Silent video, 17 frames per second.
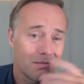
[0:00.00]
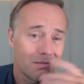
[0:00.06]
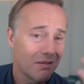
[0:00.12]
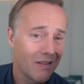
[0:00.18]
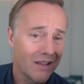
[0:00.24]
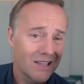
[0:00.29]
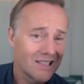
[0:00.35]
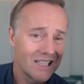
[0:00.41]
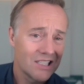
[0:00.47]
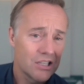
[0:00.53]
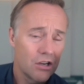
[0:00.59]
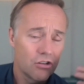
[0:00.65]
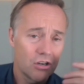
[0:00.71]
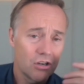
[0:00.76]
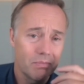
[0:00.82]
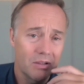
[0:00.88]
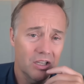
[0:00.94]
something like
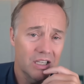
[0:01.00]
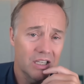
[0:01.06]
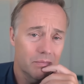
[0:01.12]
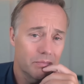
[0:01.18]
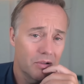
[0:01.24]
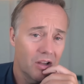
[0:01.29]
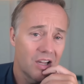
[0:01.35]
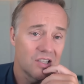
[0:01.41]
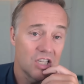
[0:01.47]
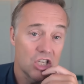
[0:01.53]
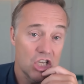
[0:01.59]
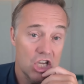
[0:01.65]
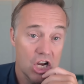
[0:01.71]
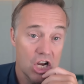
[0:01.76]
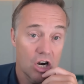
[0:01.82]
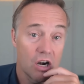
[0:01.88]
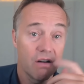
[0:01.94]
600 million plus a
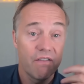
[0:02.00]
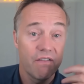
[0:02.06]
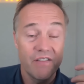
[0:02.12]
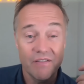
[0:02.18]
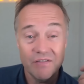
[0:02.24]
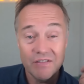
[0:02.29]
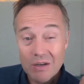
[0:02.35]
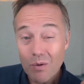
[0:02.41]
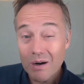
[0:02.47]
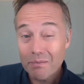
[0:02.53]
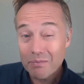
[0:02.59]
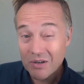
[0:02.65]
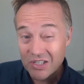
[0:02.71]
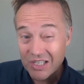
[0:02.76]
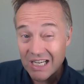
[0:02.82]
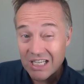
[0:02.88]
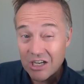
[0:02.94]
year,
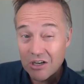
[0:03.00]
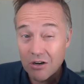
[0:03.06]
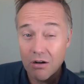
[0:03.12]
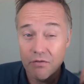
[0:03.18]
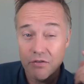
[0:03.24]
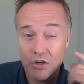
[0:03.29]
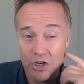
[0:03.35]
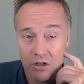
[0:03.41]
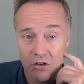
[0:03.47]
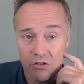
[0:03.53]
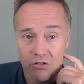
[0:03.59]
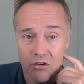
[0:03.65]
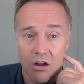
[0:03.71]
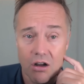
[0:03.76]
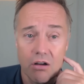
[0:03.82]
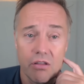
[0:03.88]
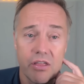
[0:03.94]
51% year over year
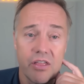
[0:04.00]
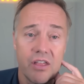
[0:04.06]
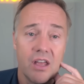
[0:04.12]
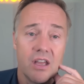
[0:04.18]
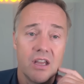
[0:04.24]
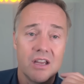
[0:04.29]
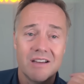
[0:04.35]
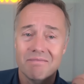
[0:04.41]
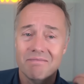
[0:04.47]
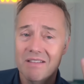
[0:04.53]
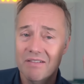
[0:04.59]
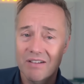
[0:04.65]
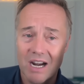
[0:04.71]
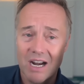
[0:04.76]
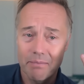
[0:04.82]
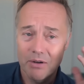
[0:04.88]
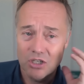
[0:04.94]
growth.
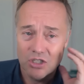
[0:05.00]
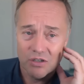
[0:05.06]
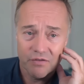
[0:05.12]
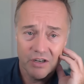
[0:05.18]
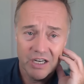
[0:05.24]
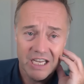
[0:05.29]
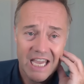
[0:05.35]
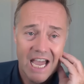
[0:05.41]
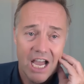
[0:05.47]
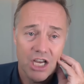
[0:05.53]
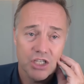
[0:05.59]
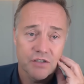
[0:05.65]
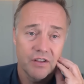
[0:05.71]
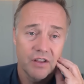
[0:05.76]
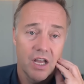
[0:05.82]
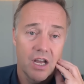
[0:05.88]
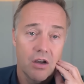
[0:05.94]
They've got a bunch of free
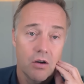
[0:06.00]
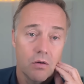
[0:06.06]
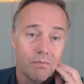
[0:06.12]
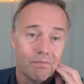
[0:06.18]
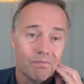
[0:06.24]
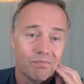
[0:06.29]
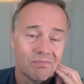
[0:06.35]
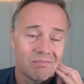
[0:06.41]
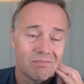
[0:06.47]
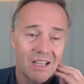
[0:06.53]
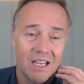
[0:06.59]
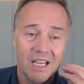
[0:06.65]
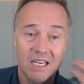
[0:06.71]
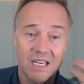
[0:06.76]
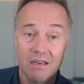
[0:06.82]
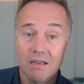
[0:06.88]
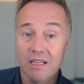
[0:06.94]
cash flow
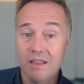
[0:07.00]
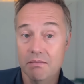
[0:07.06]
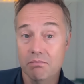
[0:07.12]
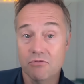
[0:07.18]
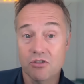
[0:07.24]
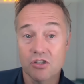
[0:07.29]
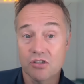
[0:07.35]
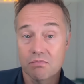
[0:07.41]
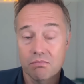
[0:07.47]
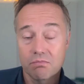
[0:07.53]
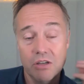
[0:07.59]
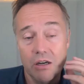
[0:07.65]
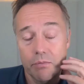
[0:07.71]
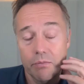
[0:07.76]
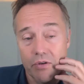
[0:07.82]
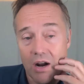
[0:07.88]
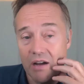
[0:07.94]
and, and just,
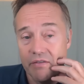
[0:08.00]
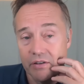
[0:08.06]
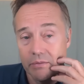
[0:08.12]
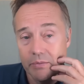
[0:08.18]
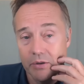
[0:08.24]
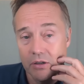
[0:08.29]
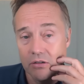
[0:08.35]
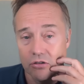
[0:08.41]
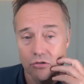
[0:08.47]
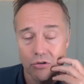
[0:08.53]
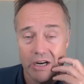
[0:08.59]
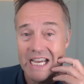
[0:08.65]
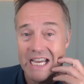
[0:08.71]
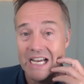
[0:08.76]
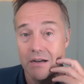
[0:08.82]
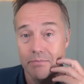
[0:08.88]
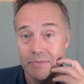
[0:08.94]
you know, profitable,
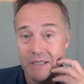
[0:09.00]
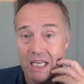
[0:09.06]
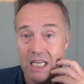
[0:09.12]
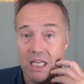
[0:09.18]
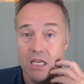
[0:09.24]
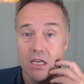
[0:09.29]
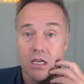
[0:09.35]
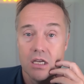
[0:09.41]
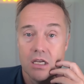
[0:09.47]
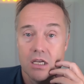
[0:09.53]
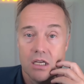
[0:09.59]
great company.